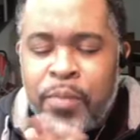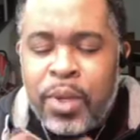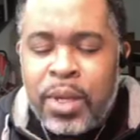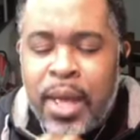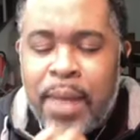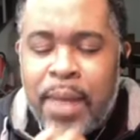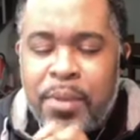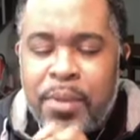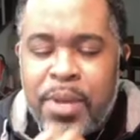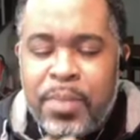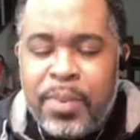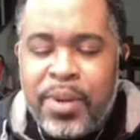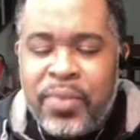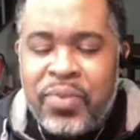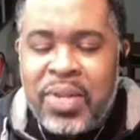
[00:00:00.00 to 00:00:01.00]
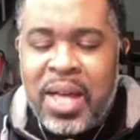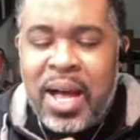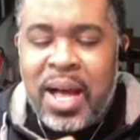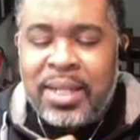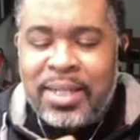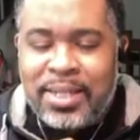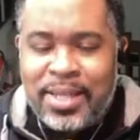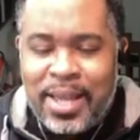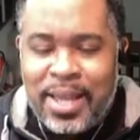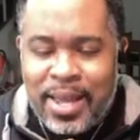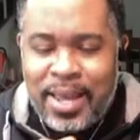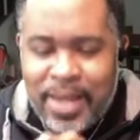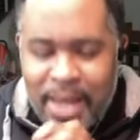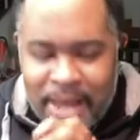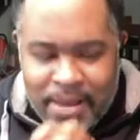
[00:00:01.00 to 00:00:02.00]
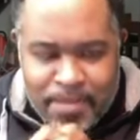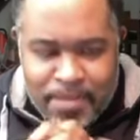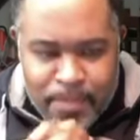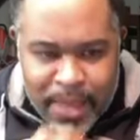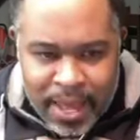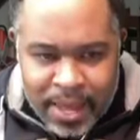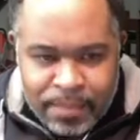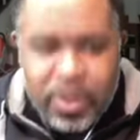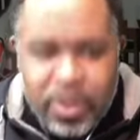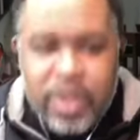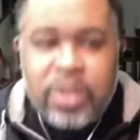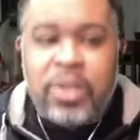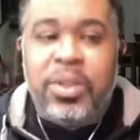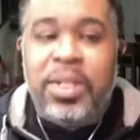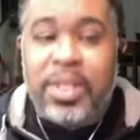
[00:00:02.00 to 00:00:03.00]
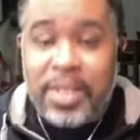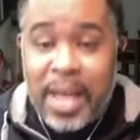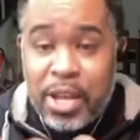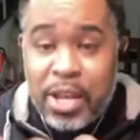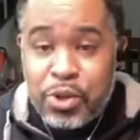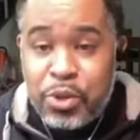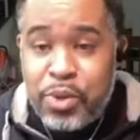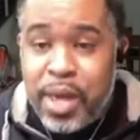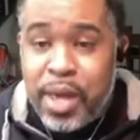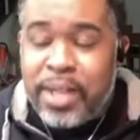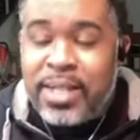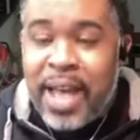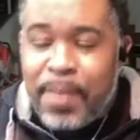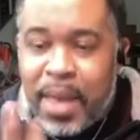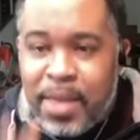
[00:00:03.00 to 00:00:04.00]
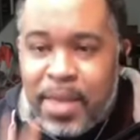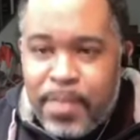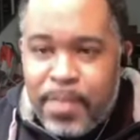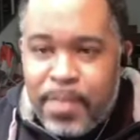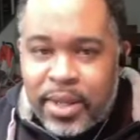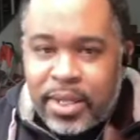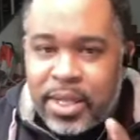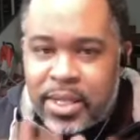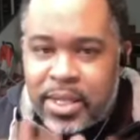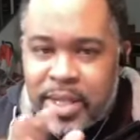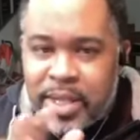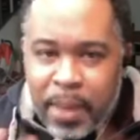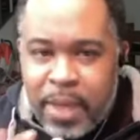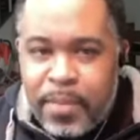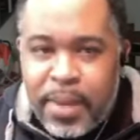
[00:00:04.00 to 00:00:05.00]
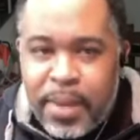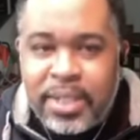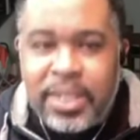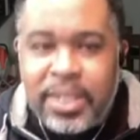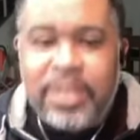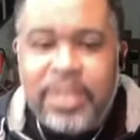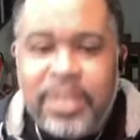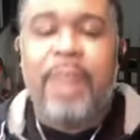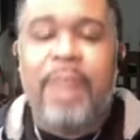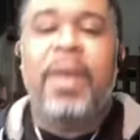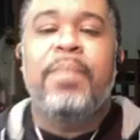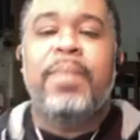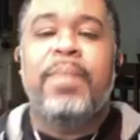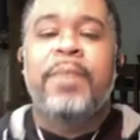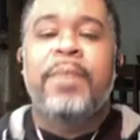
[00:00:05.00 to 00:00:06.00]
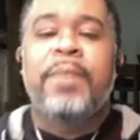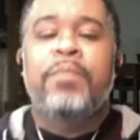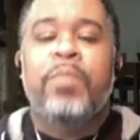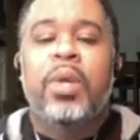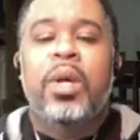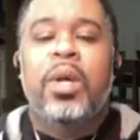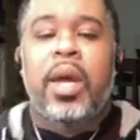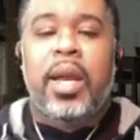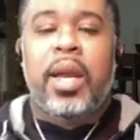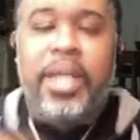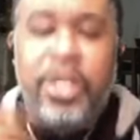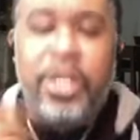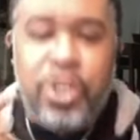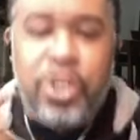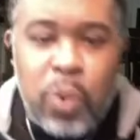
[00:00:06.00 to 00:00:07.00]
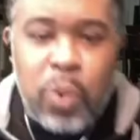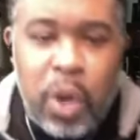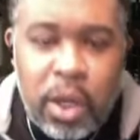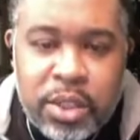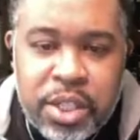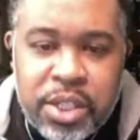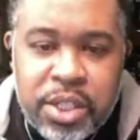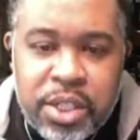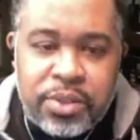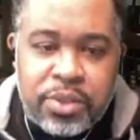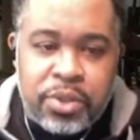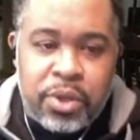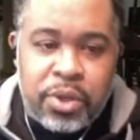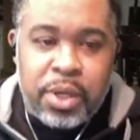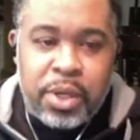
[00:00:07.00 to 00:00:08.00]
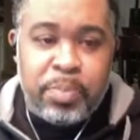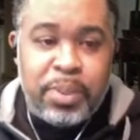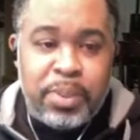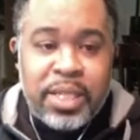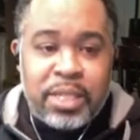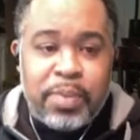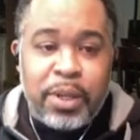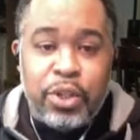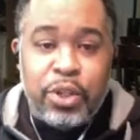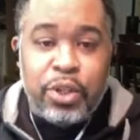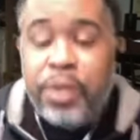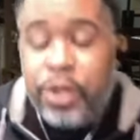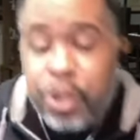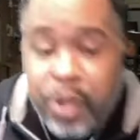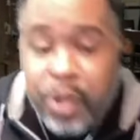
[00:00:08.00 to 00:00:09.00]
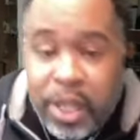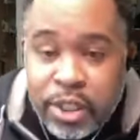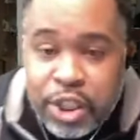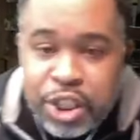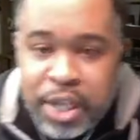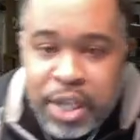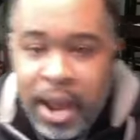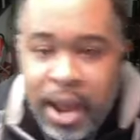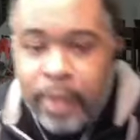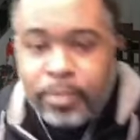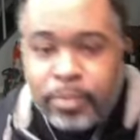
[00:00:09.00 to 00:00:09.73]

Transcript: And the people of God said, Amen. So this is how you do that. Type Amen. Type Amen. Just type Amen. And I need you all to necessarily please make sure that you hit share.